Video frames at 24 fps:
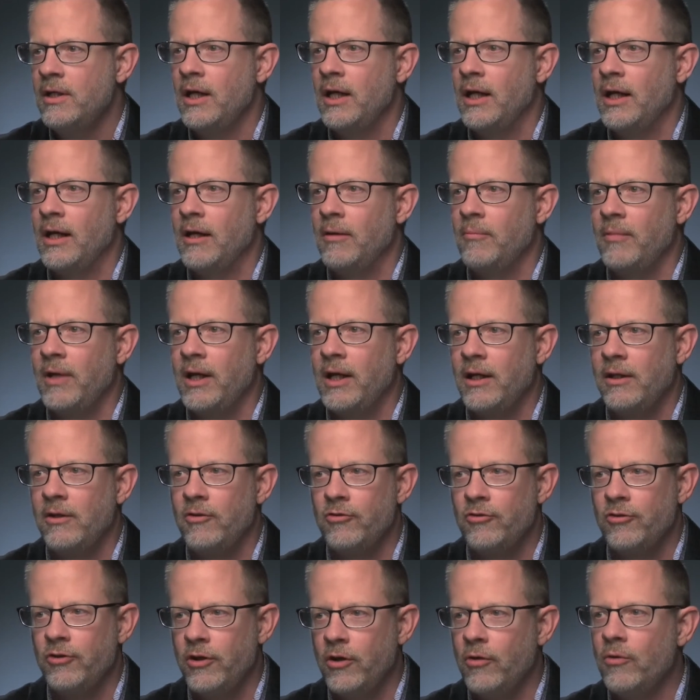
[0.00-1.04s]
and
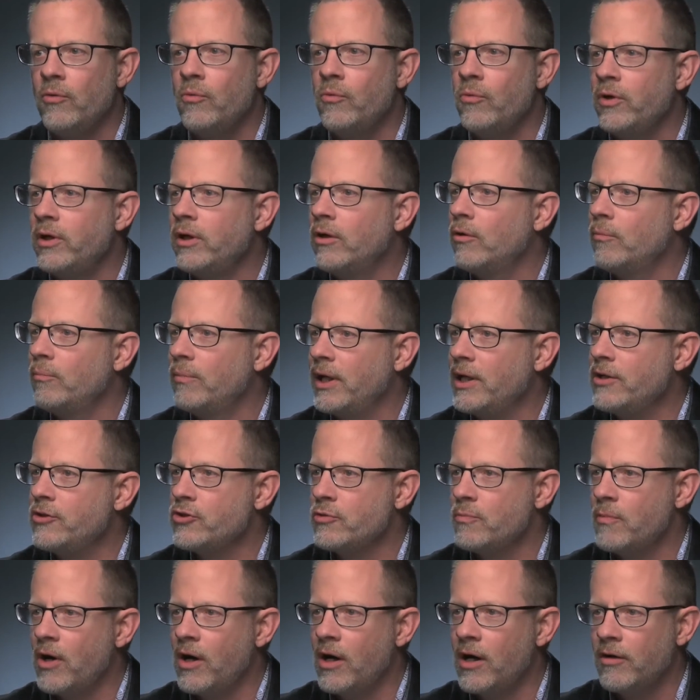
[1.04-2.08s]
there's no real
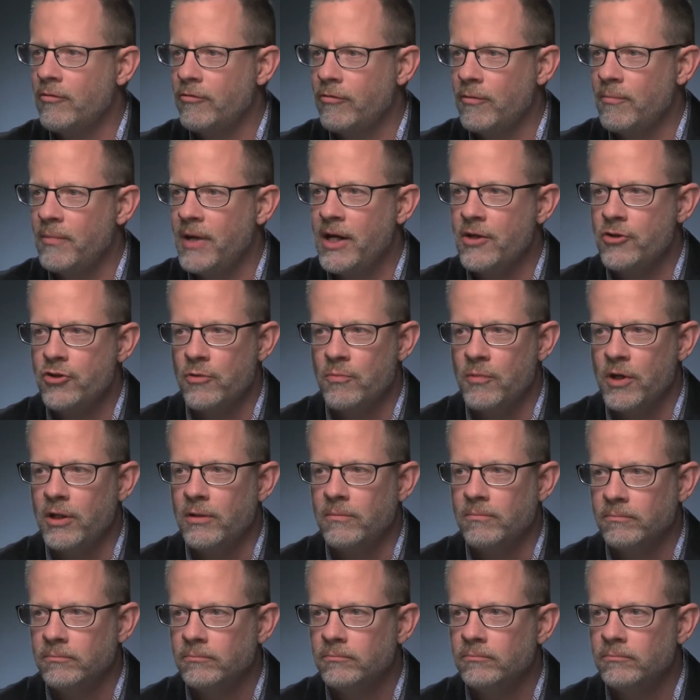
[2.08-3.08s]
benchmark for measurement.